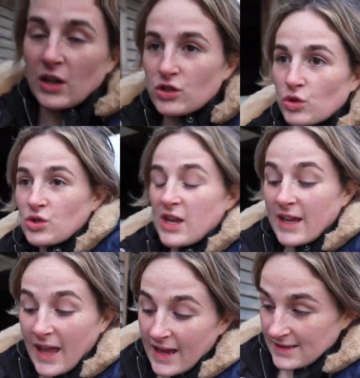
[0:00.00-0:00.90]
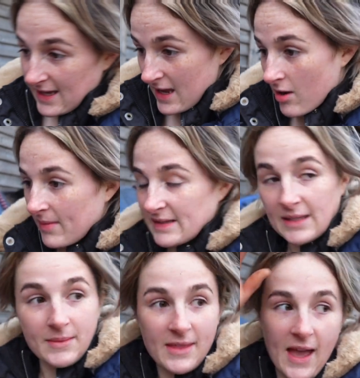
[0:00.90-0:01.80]
Georgie and Katie are
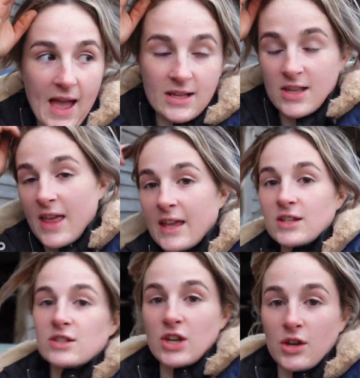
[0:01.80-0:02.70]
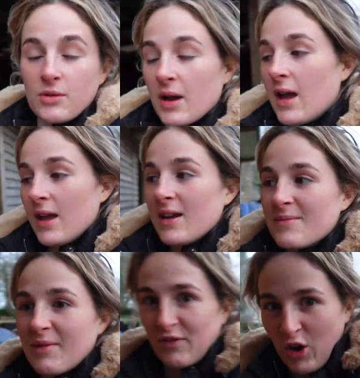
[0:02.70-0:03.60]
meeting me there so they can do
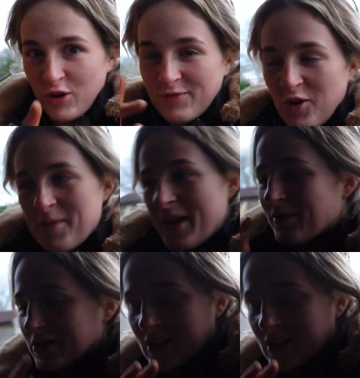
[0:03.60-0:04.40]
my vlog for me, which